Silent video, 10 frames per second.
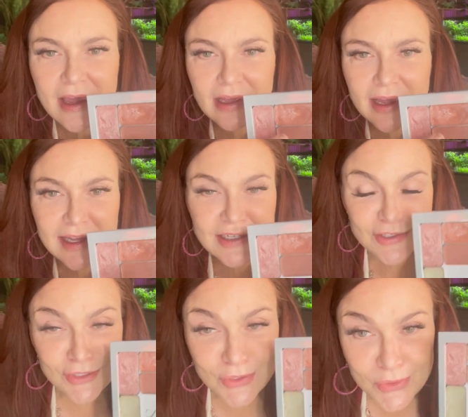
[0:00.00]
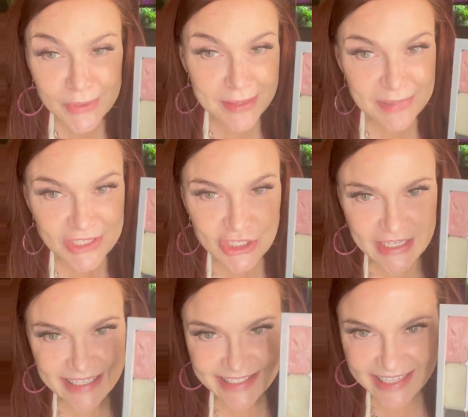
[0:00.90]
and 2 lip and
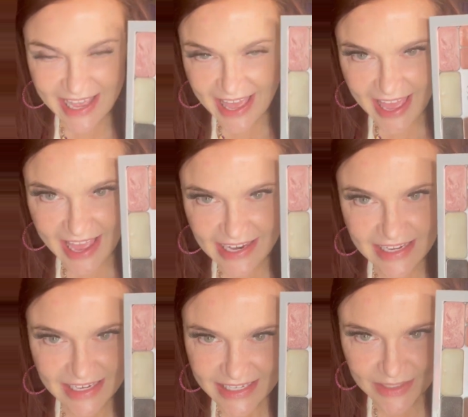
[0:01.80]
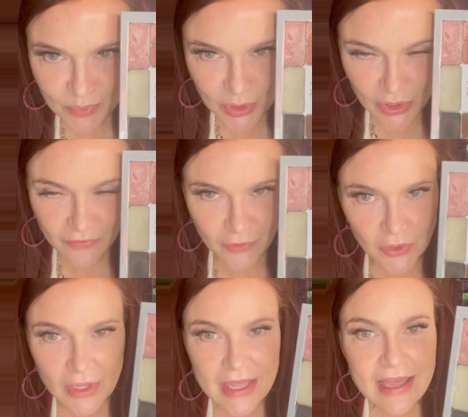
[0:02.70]
cheeks. And it is beautiful.